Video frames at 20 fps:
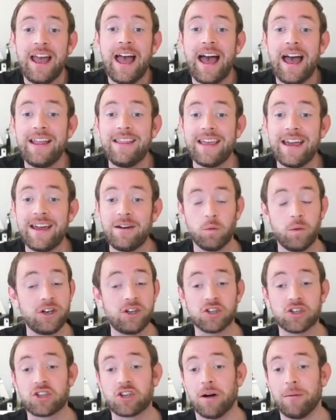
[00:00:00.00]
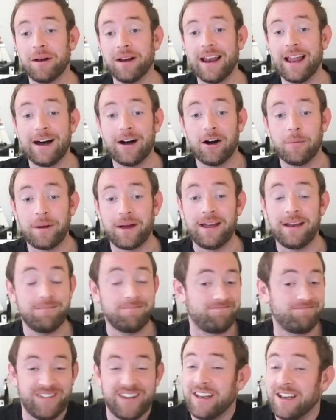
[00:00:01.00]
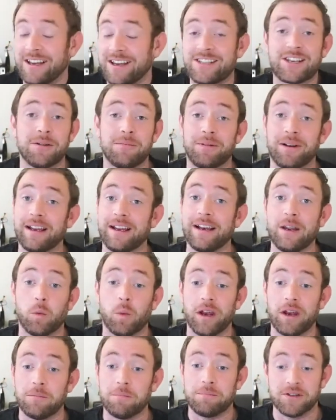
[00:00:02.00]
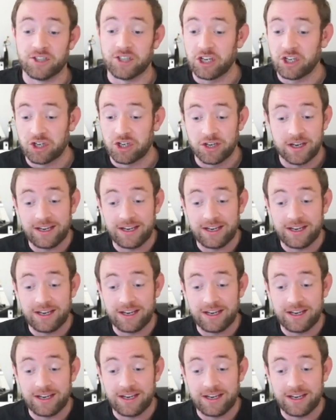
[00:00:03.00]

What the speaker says: and then we just gobble that up and it's completely winning position.